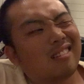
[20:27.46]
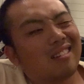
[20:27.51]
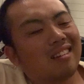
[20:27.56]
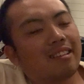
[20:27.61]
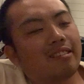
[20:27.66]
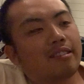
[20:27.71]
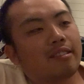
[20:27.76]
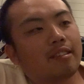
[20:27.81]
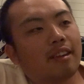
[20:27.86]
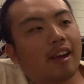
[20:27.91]

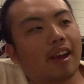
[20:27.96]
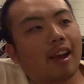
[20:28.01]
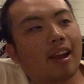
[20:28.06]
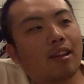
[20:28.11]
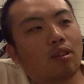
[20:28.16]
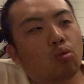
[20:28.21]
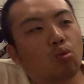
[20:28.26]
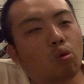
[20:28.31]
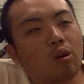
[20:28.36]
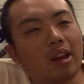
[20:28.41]
let's say
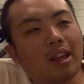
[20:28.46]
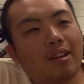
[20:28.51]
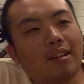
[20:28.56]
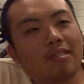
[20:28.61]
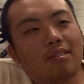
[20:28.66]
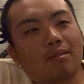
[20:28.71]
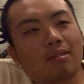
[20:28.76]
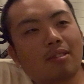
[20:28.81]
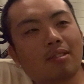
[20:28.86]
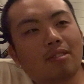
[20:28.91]
20,
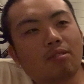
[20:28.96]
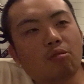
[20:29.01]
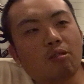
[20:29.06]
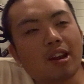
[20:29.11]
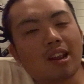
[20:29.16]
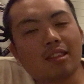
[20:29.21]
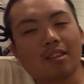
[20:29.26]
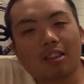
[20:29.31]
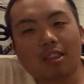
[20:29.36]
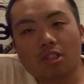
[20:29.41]

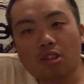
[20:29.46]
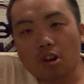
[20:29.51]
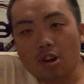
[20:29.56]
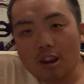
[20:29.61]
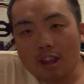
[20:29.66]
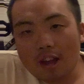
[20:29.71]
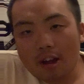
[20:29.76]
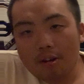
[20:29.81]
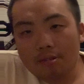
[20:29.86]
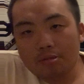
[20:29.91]
20 to
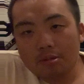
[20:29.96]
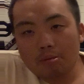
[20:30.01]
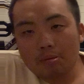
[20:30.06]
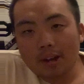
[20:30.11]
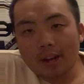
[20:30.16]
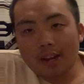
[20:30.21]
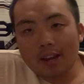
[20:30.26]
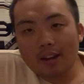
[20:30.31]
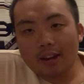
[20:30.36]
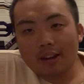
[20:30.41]
30 hours a
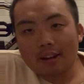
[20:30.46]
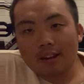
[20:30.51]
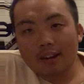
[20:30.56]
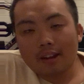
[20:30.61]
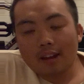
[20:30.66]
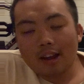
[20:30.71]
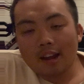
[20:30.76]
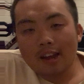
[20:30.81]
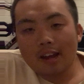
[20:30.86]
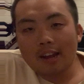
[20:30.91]
week.
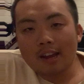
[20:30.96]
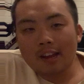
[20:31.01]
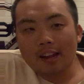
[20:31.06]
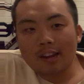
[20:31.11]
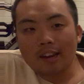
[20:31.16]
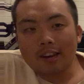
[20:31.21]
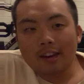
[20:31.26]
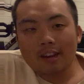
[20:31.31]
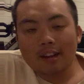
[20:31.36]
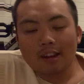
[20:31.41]

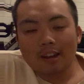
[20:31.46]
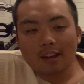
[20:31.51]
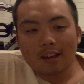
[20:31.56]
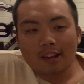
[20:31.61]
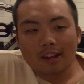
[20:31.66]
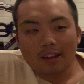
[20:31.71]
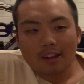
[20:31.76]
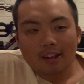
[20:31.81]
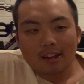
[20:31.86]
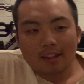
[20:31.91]
And
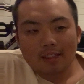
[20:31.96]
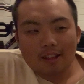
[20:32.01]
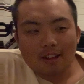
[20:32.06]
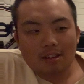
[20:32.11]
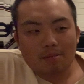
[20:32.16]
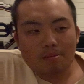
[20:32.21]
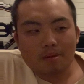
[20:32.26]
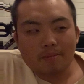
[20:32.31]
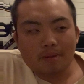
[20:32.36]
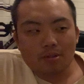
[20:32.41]
that's
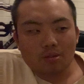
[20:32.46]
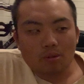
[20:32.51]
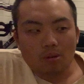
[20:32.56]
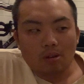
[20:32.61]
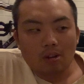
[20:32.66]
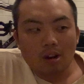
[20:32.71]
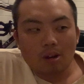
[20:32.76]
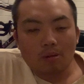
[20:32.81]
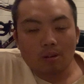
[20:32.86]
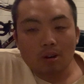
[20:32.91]
pretty much
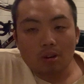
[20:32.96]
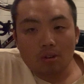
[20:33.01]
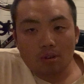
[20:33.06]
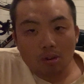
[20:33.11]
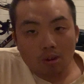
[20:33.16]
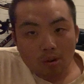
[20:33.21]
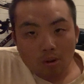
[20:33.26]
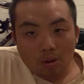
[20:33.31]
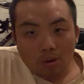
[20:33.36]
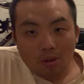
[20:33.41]
all I want to
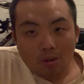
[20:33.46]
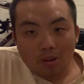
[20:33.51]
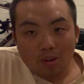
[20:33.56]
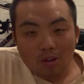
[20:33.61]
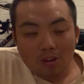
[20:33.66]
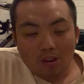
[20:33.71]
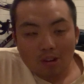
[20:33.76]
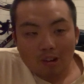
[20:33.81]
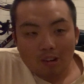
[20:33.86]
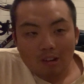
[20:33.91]
do.
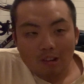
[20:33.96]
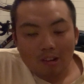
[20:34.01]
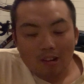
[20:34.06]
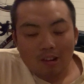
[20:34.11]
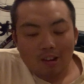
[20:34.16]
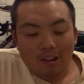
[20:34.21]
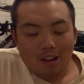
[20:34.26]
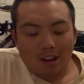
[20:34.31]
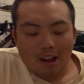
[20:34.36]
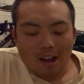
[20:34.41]

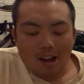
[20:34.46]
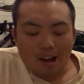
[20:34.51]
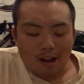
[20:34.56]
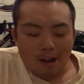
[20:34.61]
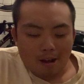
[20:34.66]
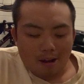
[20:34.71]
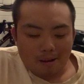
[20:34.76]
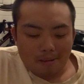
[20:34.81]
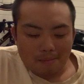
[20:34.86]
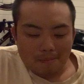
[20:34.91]

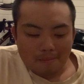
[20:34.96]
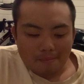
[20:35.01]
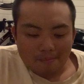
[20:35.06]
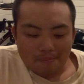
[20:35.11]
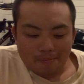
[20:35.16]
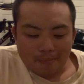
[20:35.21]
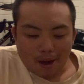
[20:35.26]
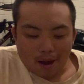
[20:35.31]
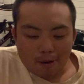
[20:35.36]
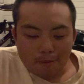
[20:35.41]
Um,
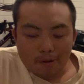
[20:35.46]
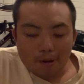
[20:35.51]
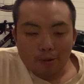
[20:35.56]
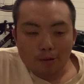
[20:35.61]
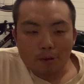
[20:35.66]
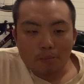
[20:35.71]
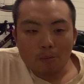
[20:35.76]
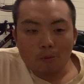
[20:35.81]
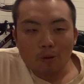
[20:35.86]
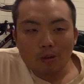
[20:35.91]
I don't want to
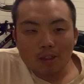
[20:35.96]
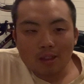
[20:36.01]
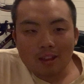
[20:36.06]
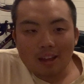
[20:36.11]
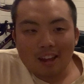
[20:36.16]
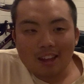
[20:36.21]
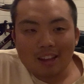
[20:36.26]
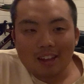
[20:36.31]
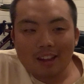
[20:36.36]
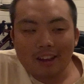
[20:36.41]
do more than
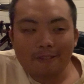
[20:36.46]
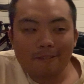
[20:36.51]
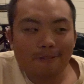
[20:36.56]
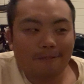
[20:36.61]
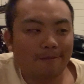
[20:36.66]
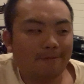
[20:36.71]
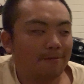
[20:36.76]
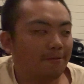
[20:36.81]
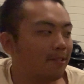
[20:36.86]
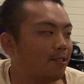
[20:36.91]
that. If
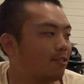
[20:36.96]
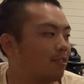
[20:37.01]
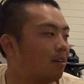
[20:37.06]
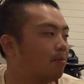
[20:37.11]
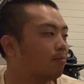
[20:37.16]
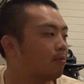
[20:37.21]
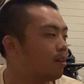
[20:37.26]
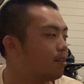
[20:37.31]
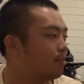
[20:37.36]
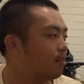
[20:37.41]
for
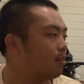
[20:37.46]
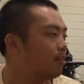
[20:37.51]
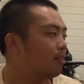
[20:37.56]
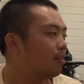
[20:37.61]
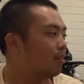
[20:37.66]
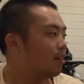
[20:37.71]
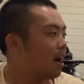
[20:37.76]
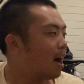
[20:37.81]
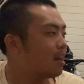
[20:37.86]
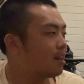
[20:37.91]
some
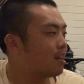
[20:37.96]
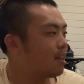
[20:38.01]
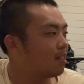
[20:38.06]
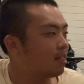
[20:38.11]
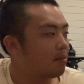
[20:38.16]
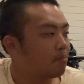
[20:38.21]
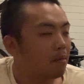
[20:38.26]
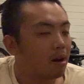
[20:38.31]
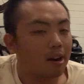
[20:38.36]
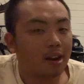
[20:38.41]
reason I need
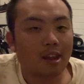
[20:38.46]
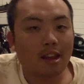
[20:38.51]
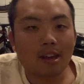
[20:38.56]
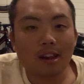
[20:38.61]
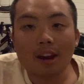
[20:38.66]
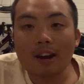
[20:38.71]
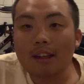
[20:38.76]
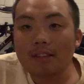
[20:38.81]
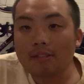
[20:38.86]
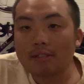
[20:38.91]
the money and
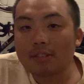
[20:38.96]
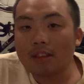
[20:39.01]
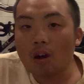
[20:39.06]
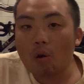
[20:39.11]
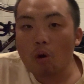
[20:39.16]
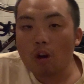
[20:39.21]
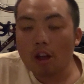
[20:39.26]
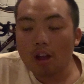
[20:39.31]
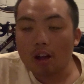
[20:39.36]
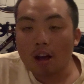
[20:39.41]
I need to start
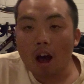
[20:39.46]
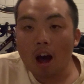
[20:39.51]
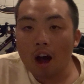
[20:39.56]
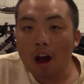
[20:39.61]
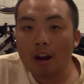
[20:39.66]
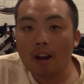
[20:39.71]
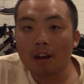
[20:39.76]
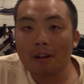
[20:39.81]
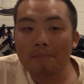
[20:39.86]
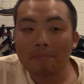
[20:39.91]
working
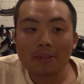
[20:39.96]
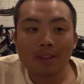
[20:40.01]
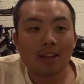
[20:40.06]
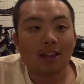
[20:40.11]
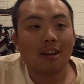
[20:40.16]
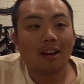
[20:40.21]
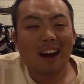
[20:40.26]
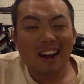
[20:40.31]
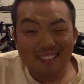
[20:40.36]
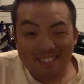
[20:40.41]
harder,
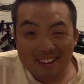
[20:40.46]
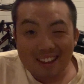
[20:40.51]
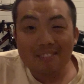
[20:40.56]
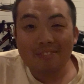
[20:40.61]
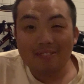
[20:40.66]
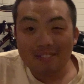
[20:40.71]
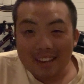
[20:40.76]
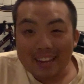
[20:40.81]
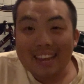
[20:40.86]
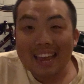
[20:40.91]
I
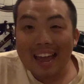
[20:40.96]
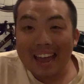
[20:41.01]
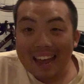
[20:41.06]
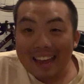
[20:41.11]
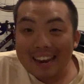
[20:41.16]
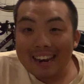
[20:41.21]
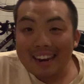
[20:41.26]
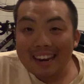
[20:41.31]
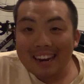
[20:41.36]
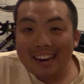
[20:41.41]
definitely
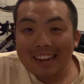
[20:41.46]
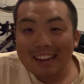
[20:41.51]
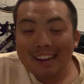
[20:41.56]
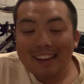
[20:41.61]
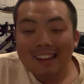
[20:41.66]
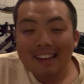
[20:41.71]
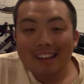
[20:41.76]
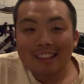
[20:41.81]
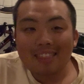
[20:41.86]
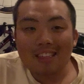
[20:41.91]
can.
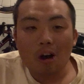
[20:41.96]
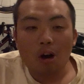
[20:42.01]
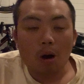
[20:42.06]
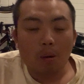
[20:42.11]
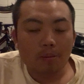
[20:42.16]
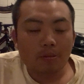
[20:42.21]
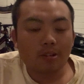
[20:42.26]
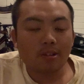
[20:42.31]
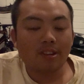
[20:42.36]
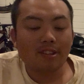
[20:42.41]
The
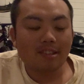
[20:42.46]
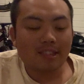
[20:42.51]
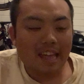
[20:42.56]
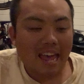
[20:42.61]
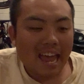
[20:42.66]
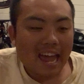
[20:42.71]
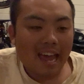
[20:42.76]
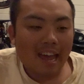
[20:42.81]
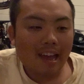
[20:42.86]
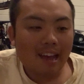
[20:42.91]
option is
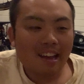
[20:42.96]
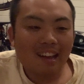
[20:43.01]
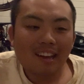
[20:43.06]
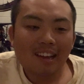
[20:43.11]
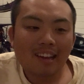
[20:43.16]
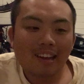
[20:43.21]
there,